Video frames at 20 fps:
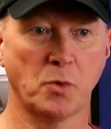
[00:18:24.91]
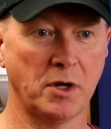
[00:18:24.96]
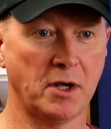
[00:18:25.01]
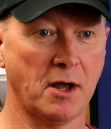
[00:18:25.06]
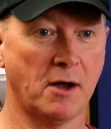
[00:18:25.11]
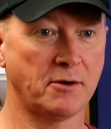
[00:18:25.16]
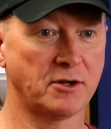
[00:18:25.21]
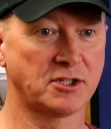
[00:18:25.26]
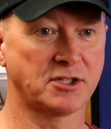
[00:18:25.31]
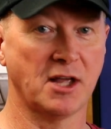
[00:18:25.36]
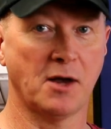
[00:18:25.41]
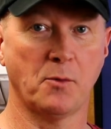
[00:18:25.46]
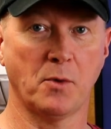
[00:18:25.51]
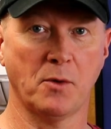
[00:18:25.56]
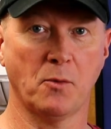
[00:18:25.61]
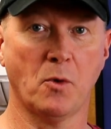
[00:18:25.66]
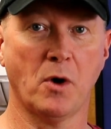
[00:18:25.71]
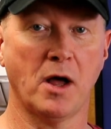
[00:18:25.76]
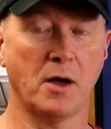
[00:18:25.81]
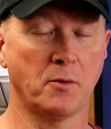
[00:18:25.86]
we notice that
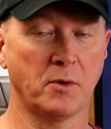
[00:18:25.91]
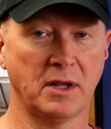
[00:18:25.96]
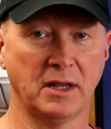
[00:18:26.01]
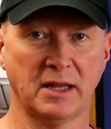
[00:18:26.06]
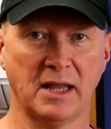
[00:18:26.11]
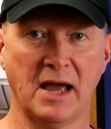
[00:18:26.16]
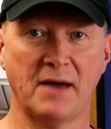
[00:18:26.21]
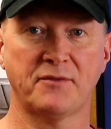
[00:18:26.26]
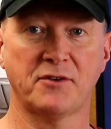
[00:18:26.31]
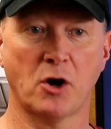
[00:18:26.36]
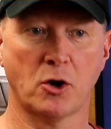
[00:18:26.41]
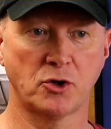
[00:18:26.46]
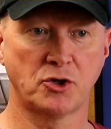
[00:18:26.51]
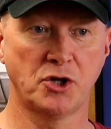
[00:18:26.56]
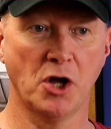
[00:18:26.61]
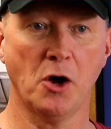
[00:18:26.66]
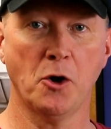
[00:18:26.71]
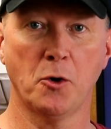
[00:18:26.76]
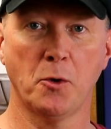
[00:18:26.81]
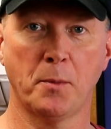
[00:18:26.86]
we left our
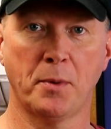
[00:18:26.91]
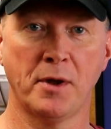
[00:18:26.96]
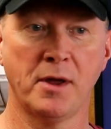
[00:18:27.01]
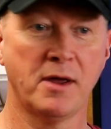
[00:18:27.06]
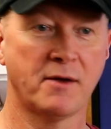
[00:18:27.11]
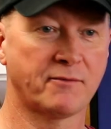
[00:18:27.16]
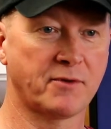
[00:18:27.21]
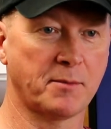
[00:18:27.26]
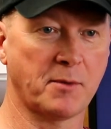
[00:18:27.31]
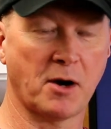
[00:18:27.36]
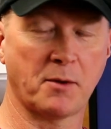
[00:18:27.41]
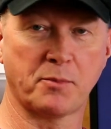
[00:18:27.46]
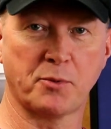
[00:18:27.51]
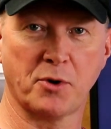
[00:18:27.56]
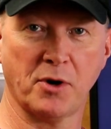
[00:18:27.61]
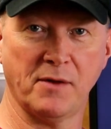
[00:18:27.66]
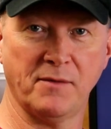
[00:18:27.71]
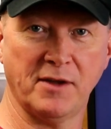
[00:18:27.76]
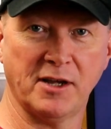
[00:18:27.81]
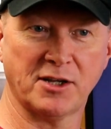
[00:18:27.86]
dope from our
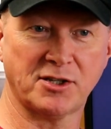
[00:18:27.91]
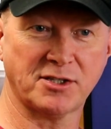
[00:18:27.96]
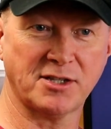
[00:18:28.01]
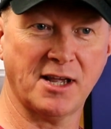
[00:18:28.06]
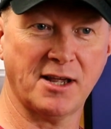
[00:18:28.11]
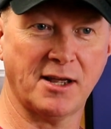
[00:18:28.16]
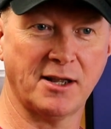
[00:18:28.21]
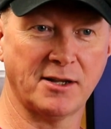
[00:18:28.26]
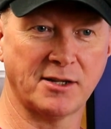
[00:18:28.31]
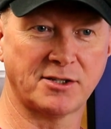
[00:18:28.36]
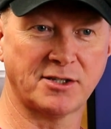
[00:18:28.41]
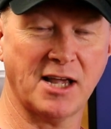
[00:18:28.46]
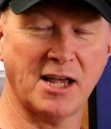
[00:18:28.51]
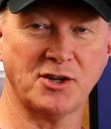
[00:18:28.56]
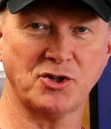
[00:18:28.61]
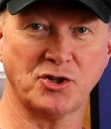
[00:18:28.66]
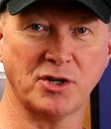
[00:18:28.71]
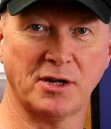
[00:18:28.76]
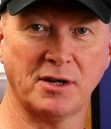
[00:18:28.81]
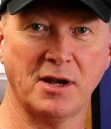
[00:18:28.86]
previous
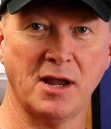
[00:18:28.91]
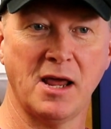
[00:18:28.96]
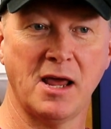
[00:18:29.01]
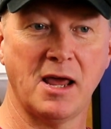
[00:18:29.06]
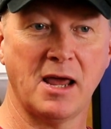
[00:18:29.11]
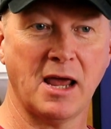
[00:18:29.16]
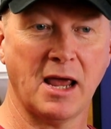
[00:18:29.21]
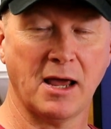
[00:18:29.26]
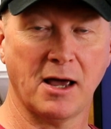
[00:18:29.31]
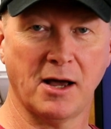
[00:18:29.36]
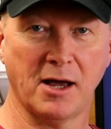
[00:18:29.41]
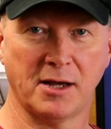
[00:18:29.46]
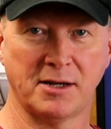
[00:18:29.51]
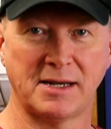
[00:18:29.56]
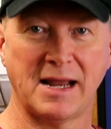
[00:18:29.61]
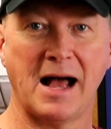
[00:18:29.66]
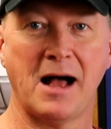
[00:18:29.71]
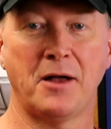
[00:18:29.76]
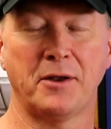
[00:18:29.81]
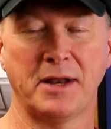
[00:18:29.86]
session
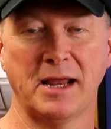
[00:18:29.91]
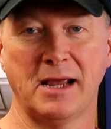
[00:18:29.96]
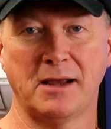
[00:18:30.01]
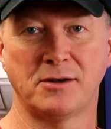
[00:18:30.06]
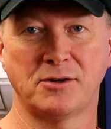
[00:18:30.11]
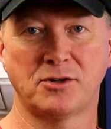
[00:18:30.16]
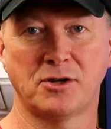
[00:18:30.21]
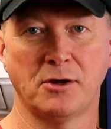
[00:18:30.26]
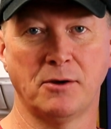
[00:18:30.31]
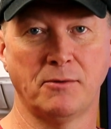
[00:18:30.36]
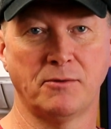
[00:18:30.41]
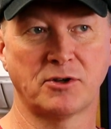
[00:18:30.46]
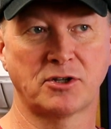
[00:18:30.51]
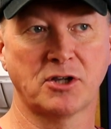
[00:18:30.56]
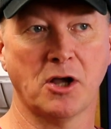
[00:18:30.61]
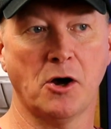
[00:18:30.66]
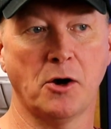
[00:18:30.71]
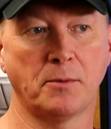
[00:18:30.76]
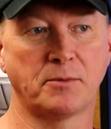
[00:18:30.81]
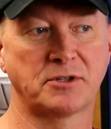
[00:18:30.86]
dialed into the
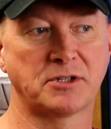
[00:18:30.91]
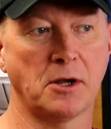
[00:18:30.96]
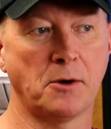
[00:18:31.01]
scope.